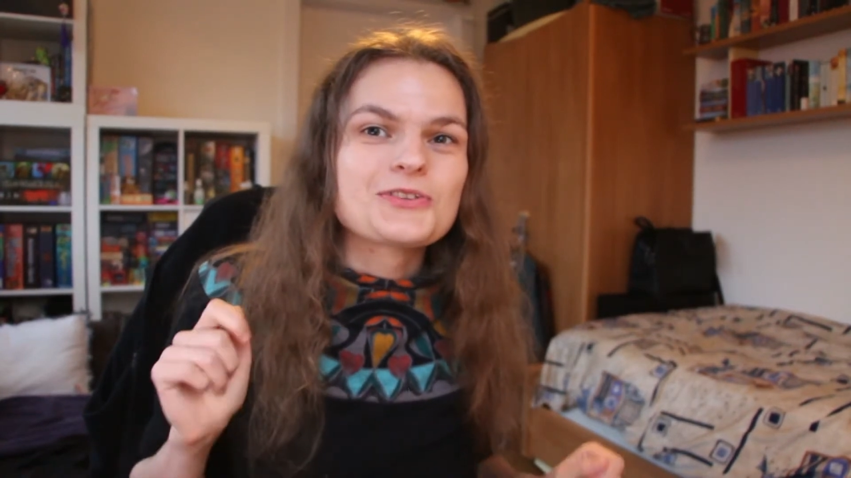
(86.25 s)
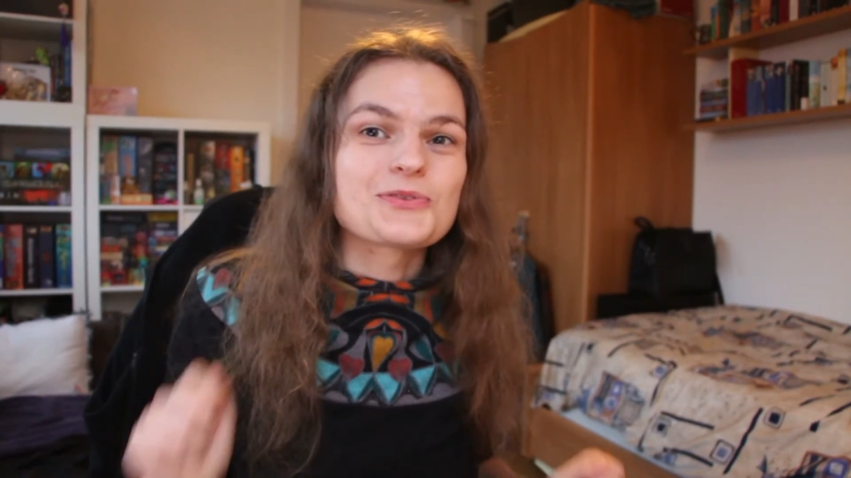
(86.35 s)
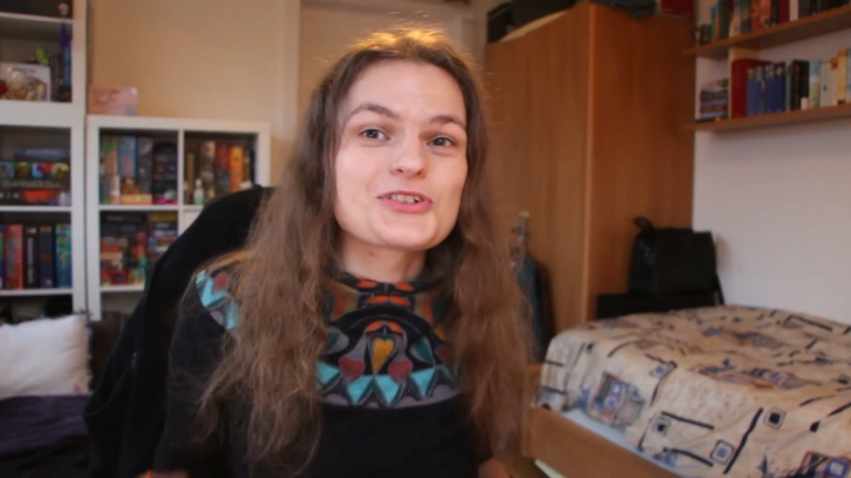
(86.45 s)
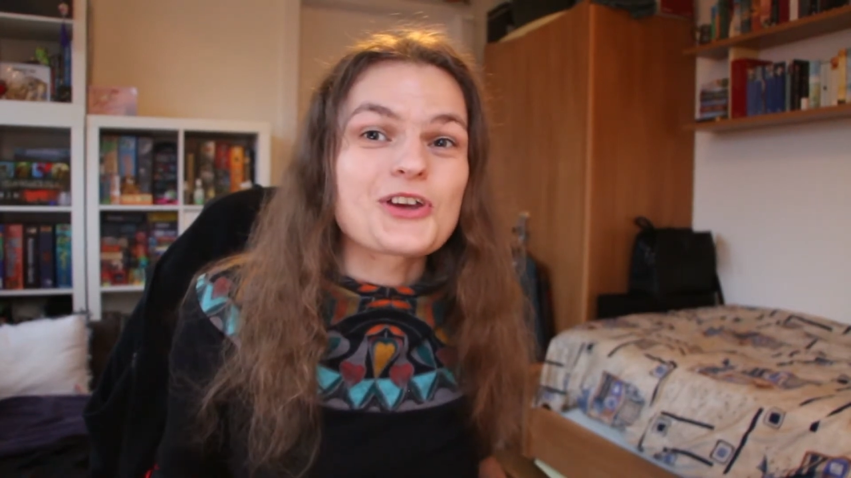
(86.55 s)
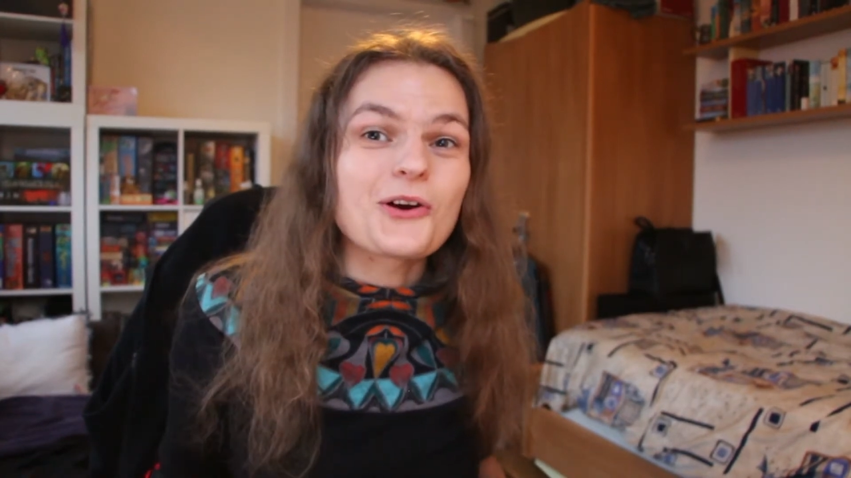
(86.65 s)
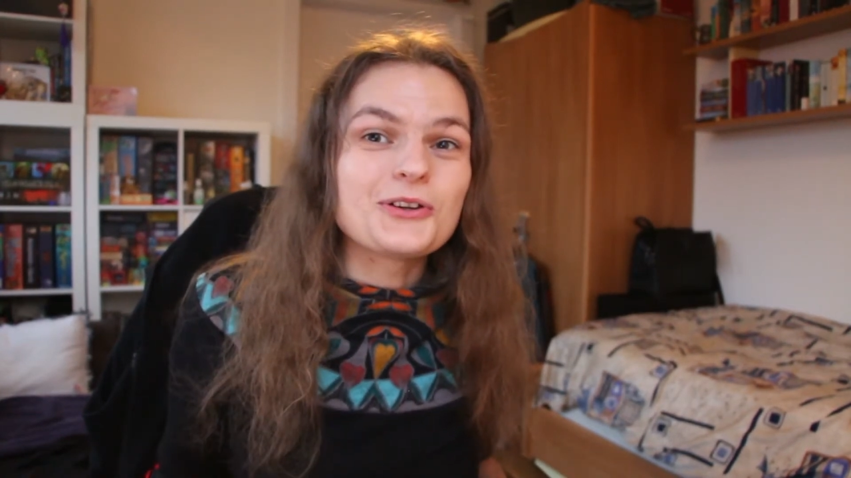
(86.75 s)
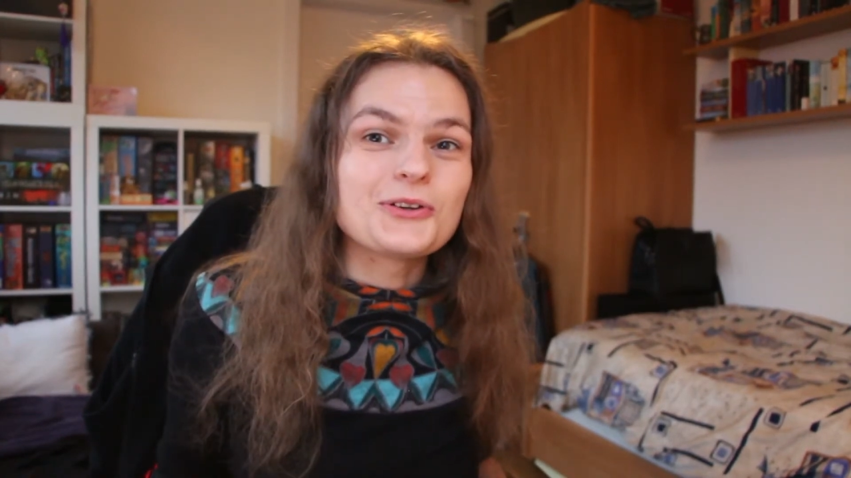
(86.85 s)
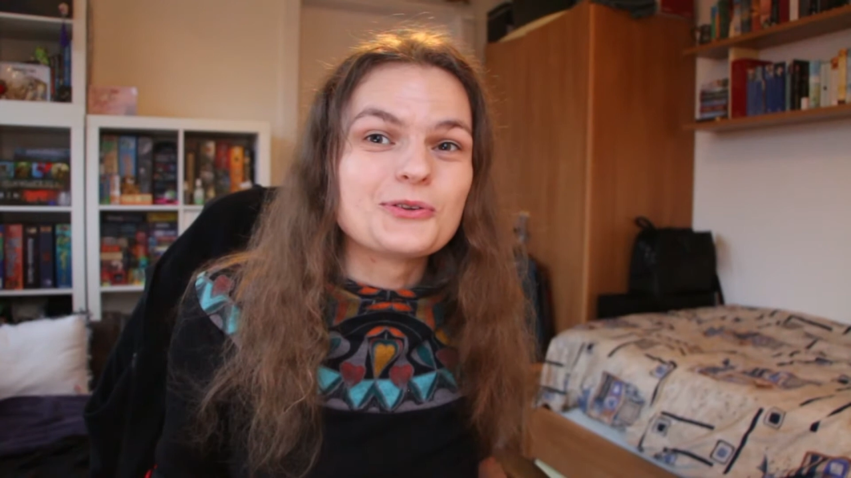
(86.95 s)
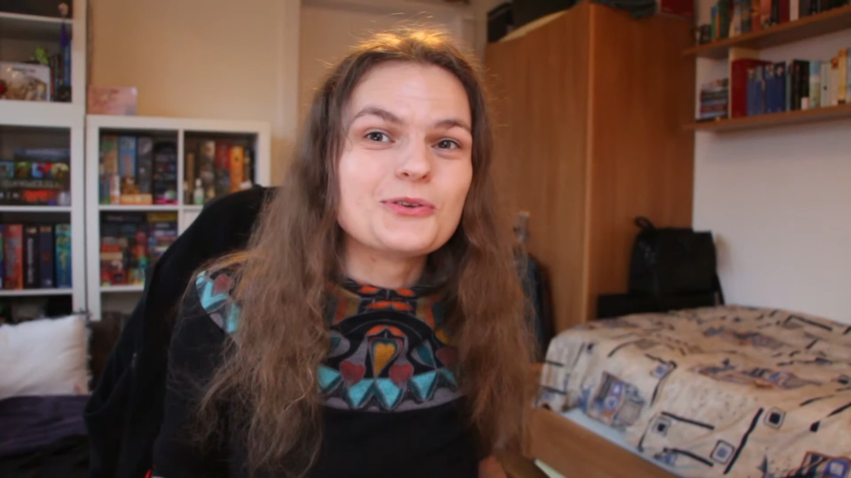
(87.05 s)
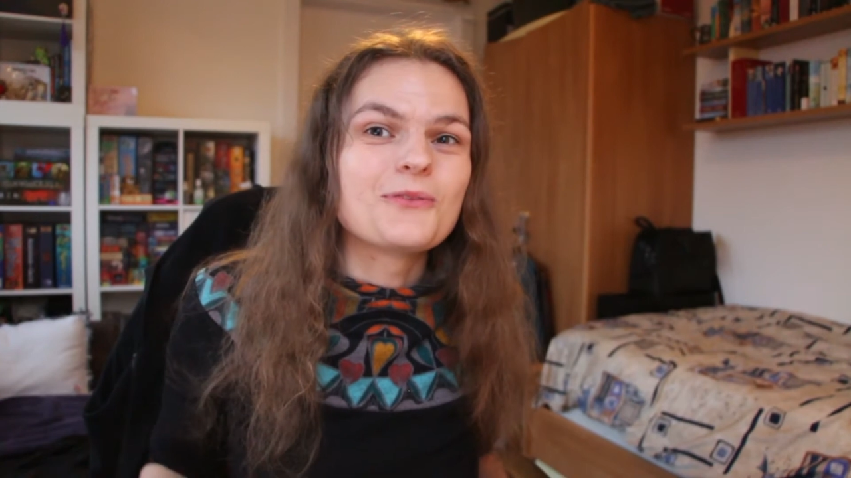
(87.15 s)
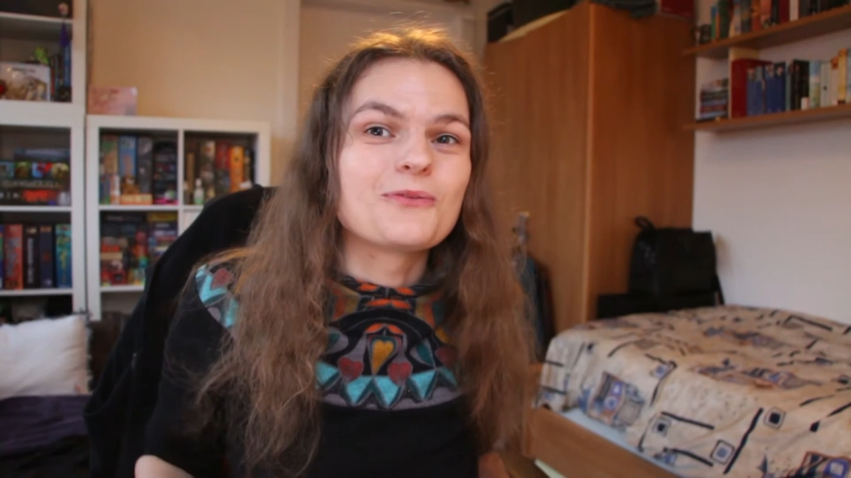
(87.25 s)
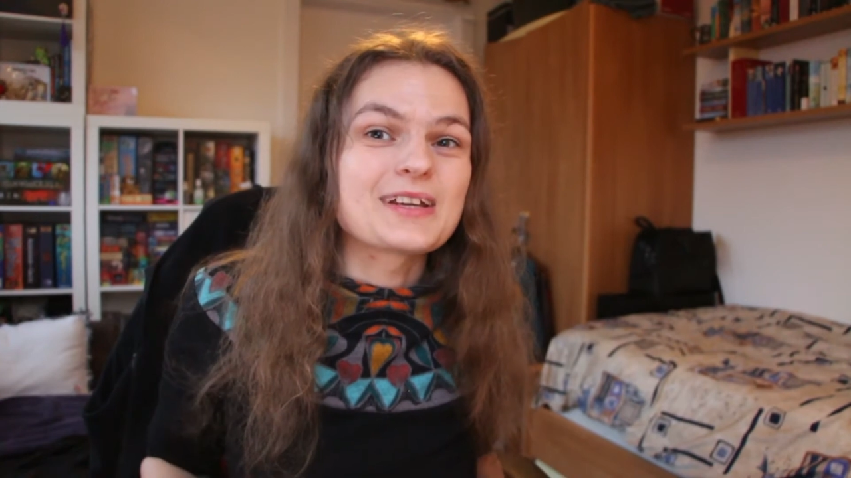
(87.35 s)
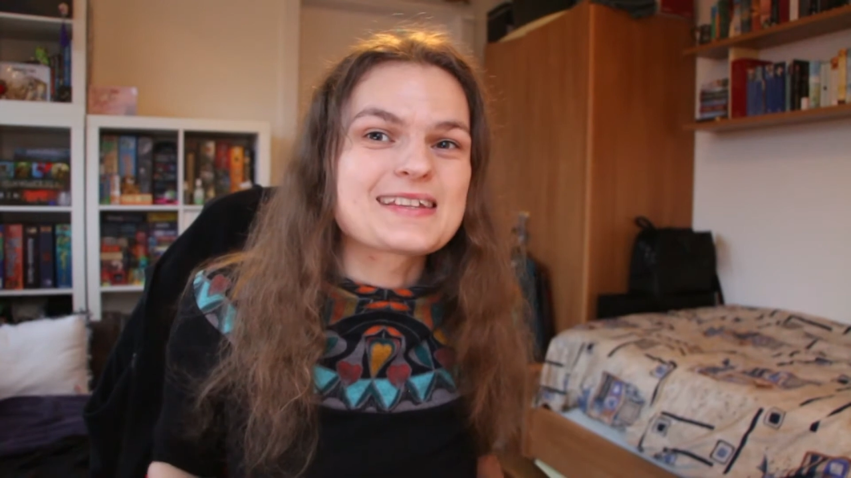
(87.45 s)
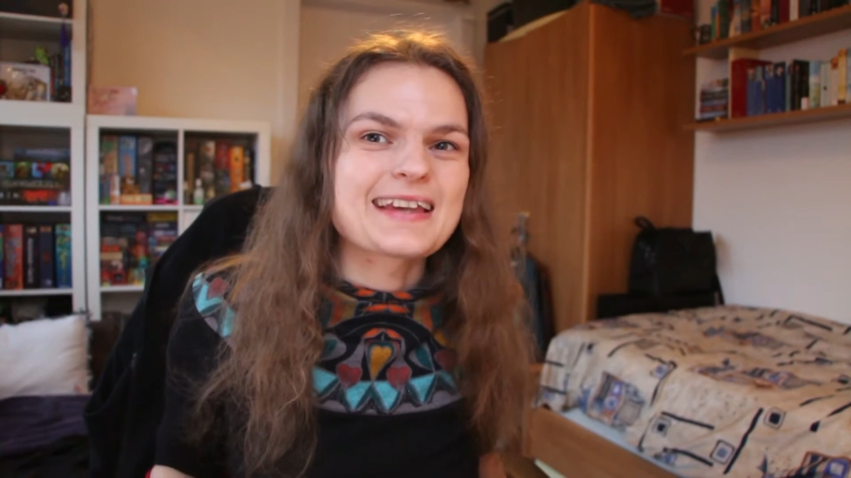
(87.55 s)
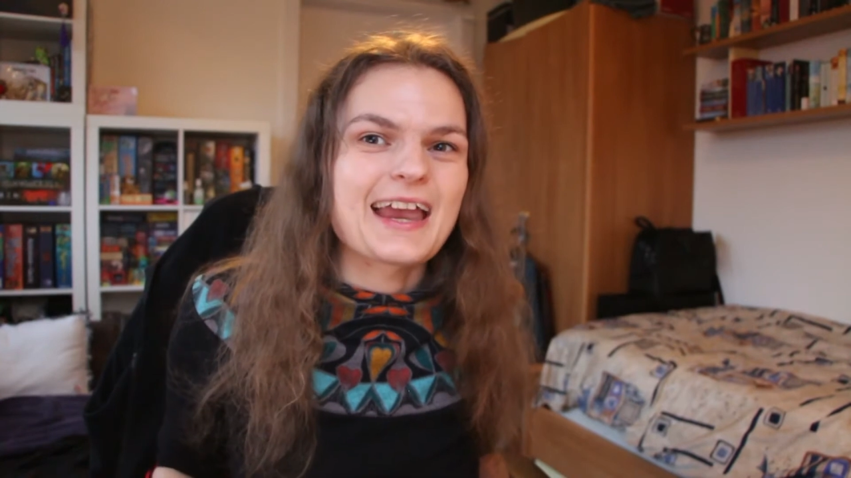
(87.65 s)
to show you
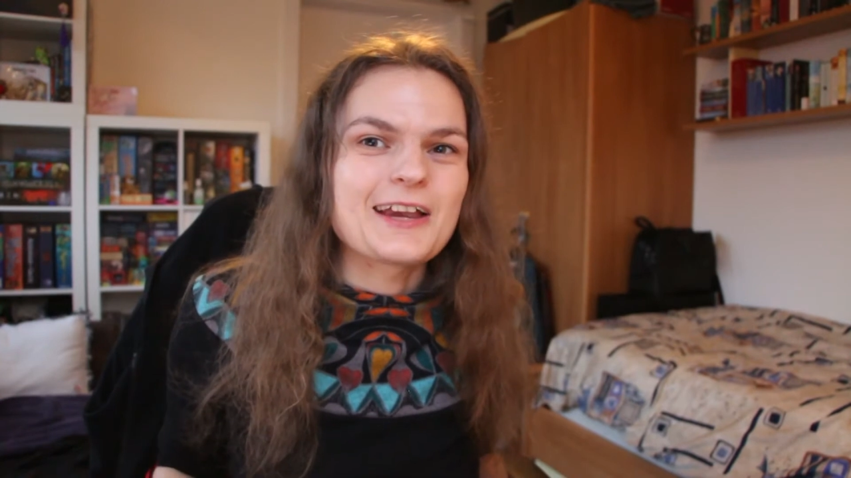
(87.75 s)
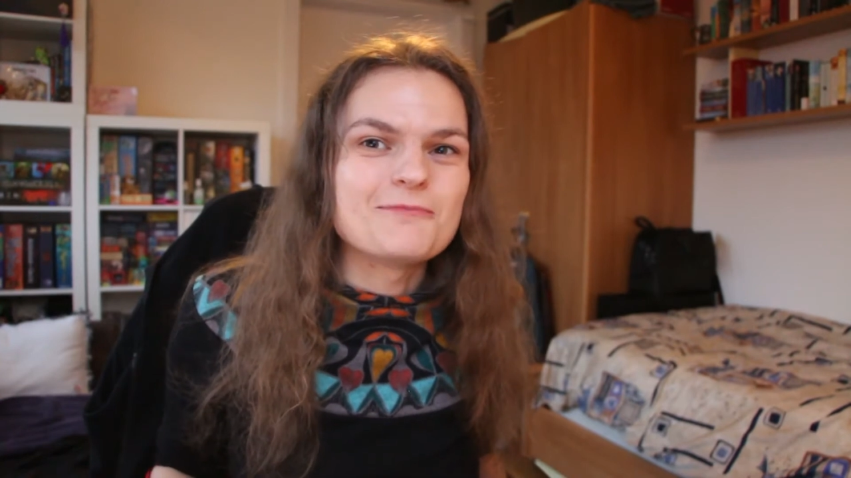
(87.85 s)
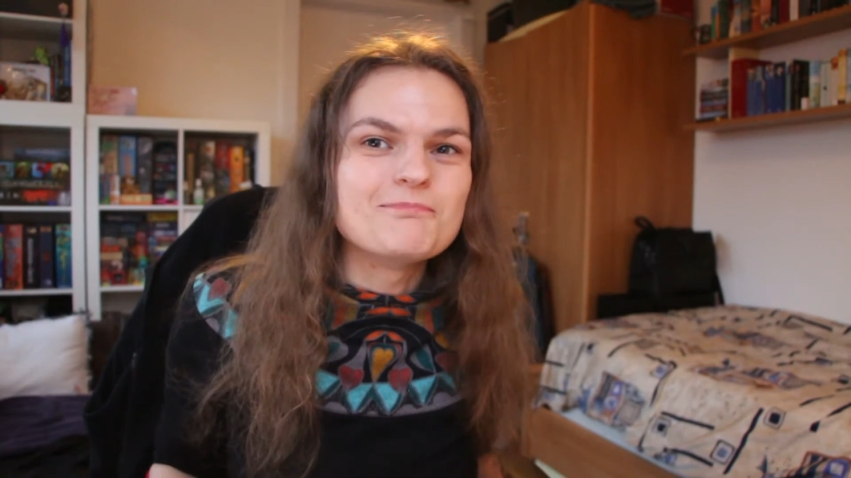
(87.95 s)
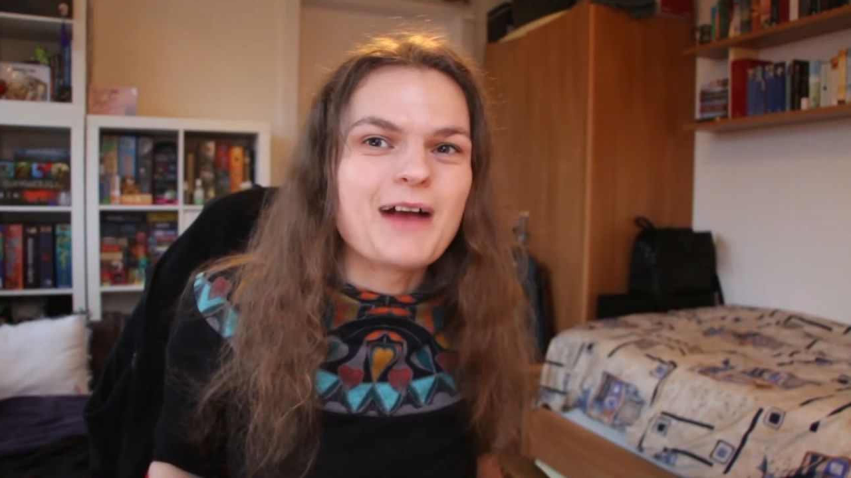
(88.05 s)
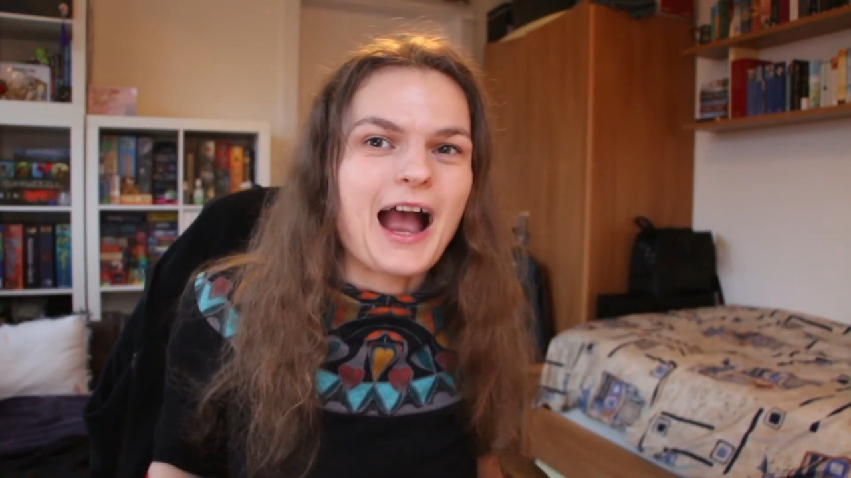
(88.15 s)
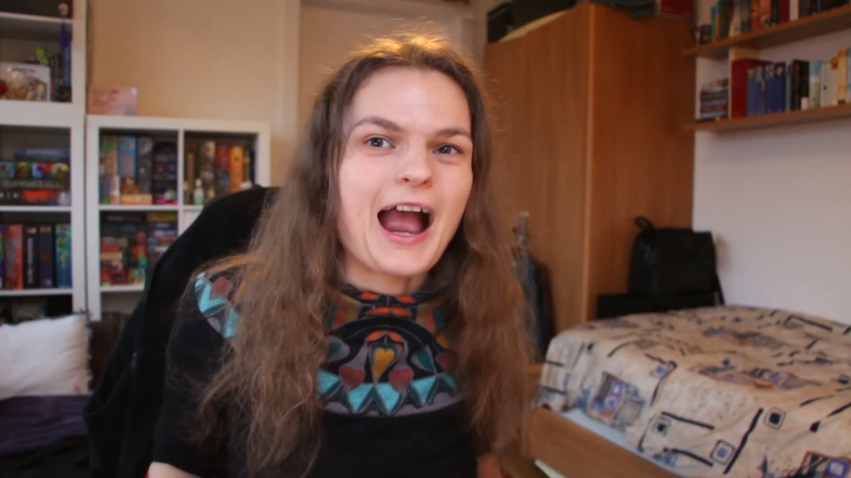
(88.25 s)
which game